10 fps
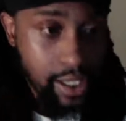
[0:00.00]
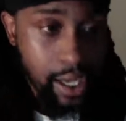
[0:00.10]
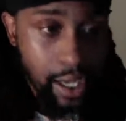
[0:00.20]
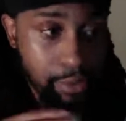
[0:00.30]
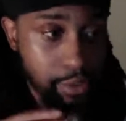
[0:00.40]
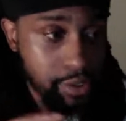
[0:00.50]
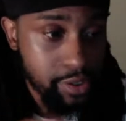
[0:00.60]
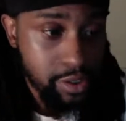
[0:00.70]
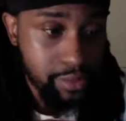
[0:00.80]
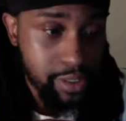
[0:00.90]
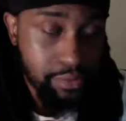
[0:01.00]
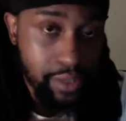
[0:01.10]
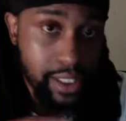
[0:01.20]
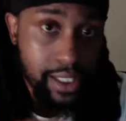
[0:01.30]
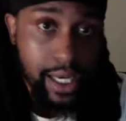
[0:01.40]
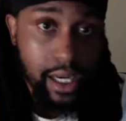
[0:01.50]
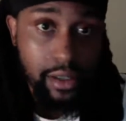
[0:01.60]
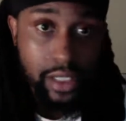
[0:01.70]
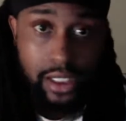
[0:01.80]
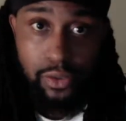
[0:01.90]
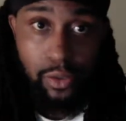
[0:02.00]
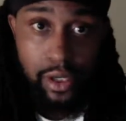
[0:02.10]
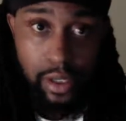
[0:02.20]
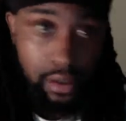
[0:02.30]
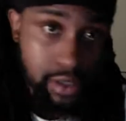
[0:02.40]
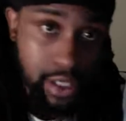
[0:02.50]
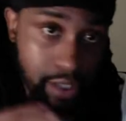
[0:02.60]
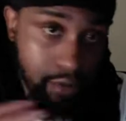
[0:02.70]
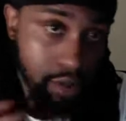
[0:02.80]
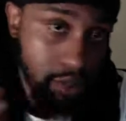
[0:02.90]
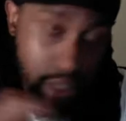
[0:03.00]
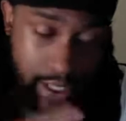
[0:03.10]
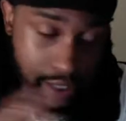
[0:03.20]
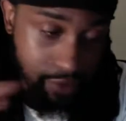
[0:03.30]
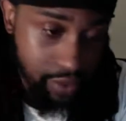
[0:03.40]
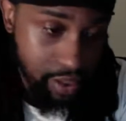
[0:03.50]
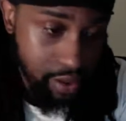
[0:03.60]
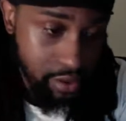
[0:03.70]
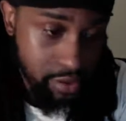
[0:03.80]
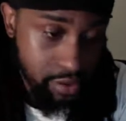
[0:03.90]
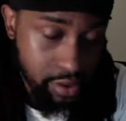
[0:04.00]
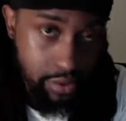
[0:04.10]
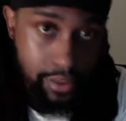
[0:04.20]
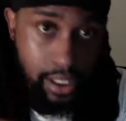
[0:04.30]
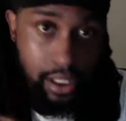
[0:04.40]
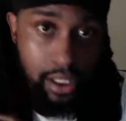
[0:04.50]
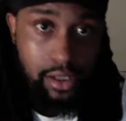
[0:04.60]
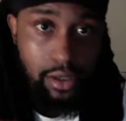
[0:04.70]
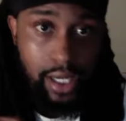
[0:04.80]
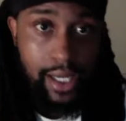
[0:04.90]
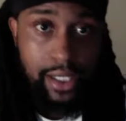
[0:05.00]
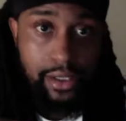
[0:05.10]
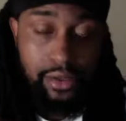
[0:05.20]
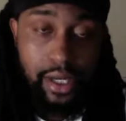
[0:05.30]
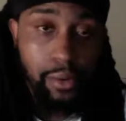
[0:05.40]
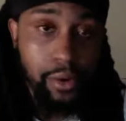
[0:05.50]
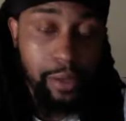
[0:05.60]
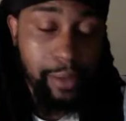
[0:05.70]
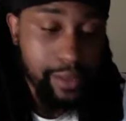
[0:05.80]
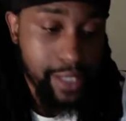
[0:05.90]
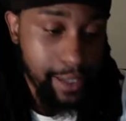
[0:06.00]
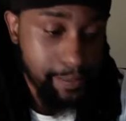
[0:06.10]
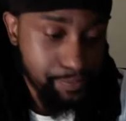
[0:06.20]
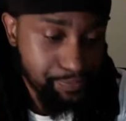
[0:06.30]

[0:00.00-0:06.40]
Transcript: I'm going to be breaking down each one of those later on in a later video on YouTube. So guys, do not worry about that.